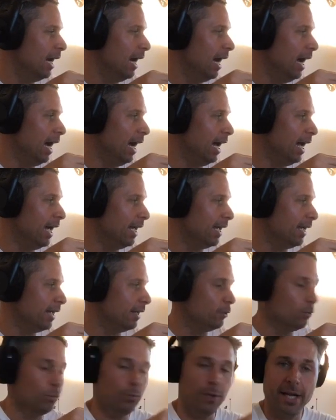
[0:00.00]
I
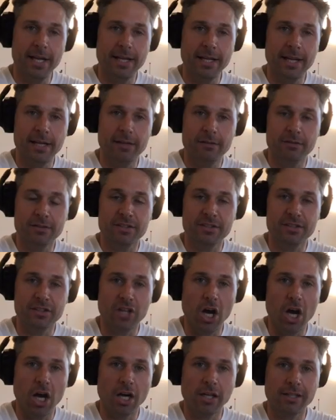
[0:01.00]
ran out of
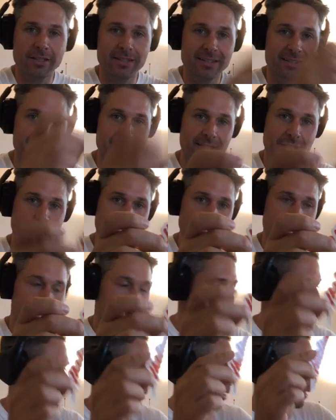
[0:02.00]
stock in the
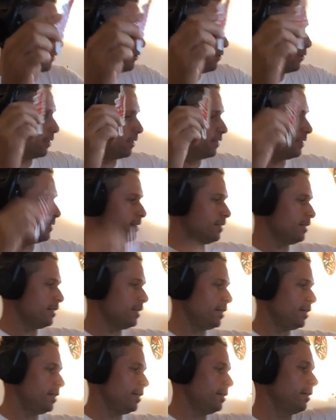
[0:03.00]
stickers, but as you can see
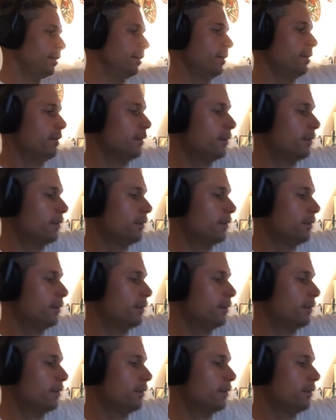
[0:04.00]
here,